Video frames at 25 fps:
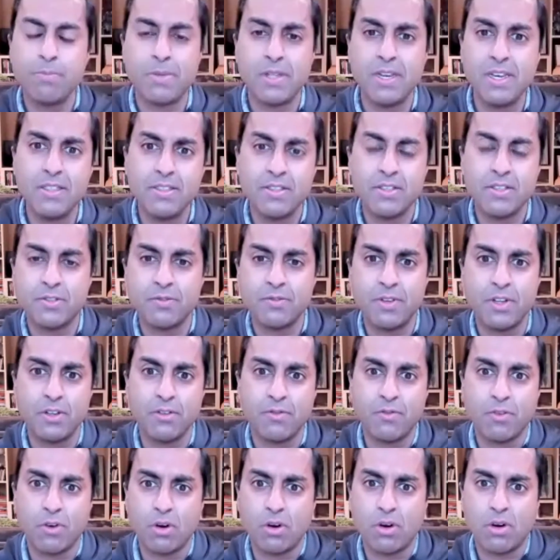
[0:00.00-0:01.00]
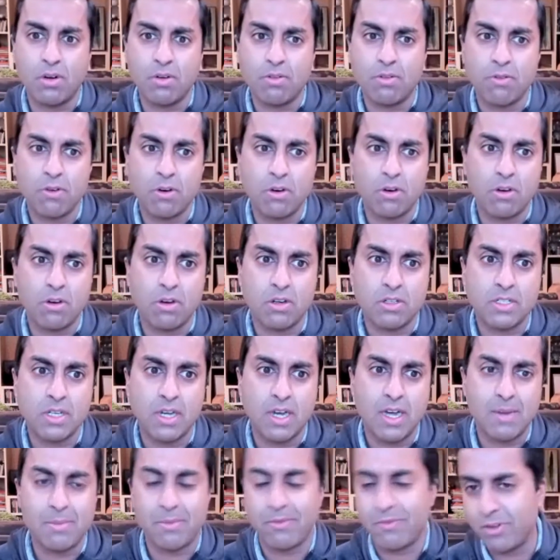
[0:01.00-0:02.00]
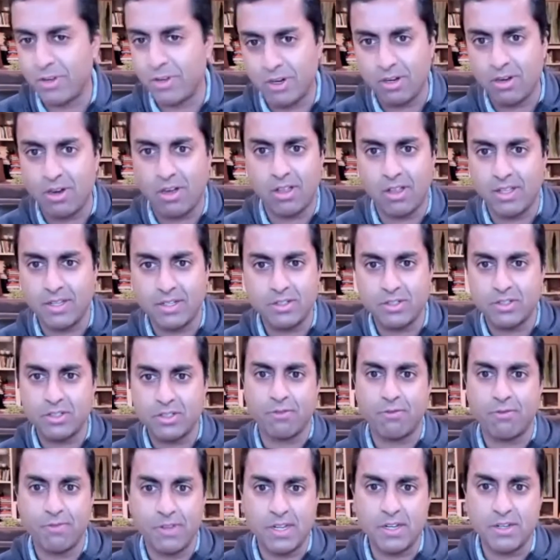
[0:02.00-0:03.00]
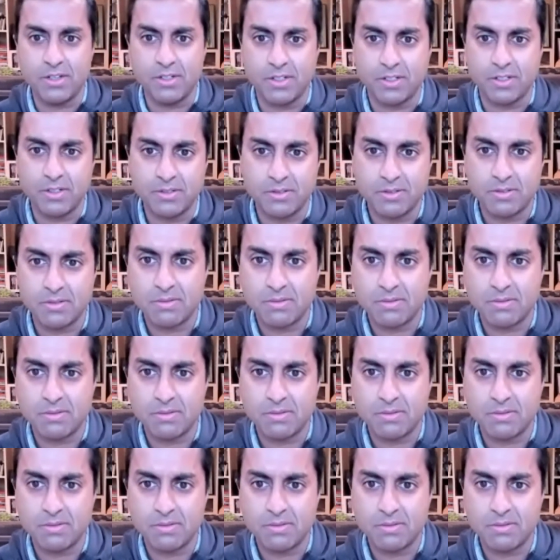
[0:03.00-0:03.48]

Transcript: been in this field for a long time, if you can call it just a field.